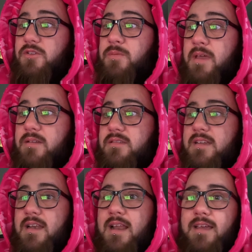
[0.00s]
out
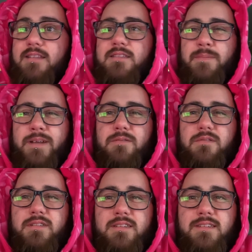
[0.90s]
tonight about
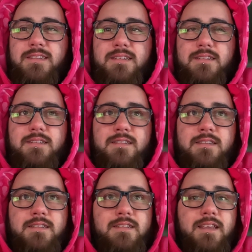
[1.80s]

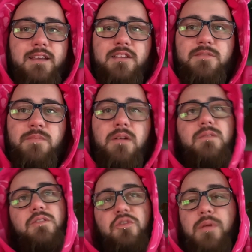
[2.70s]
6. Well,
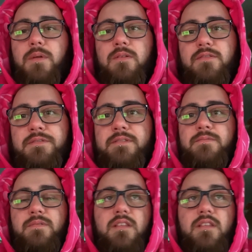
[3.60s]
you probably would have...